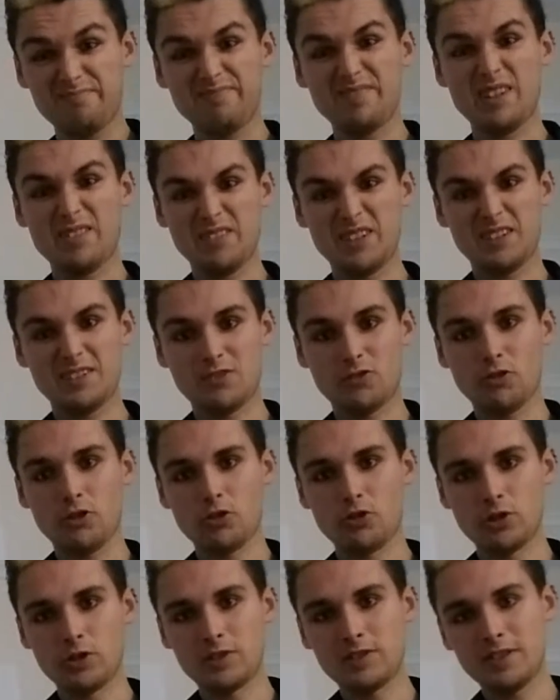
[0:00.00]
That thing's
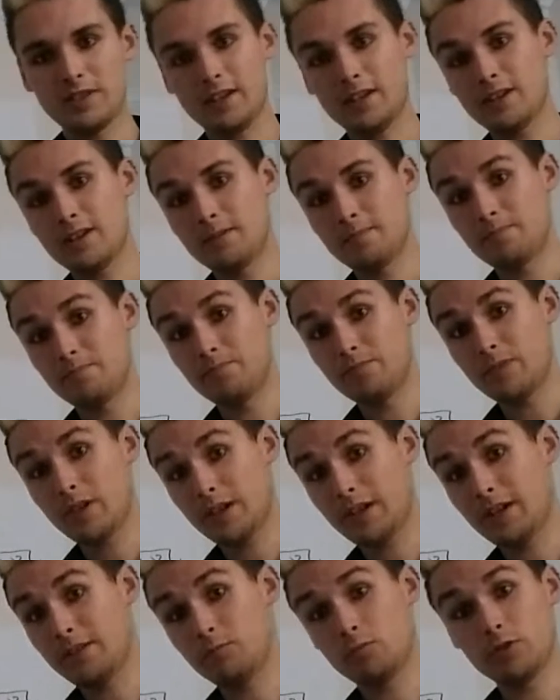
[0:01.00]
atrocious.
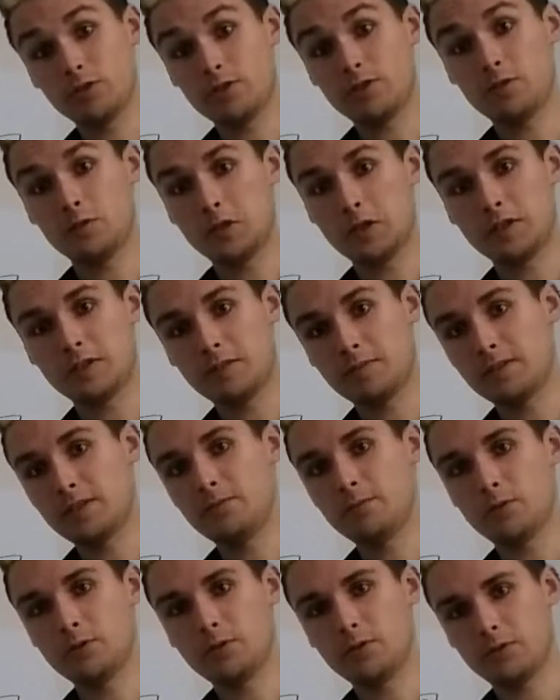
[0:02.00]
Again, once you've done some
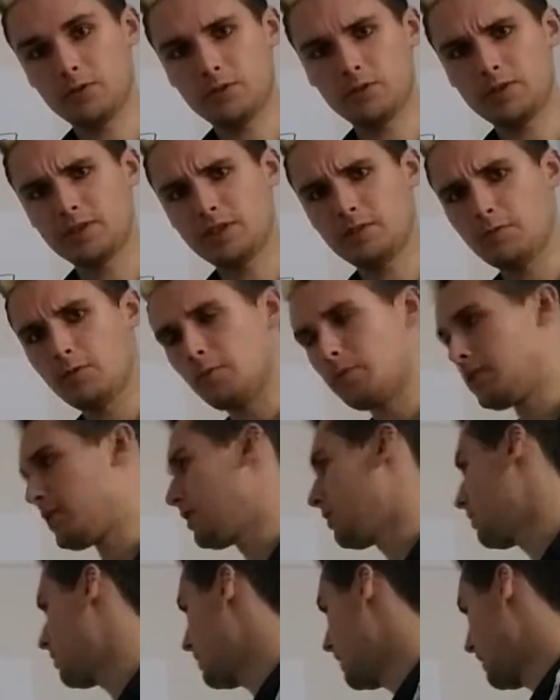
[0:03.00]
C4, you'll see where we
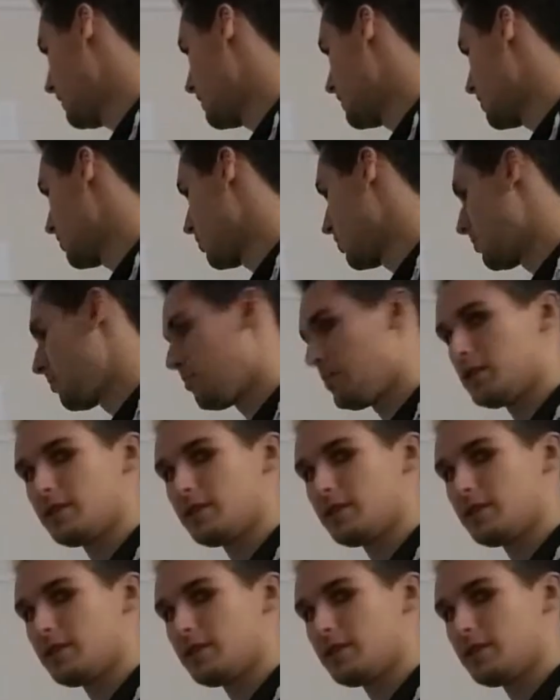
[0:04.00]
get this from,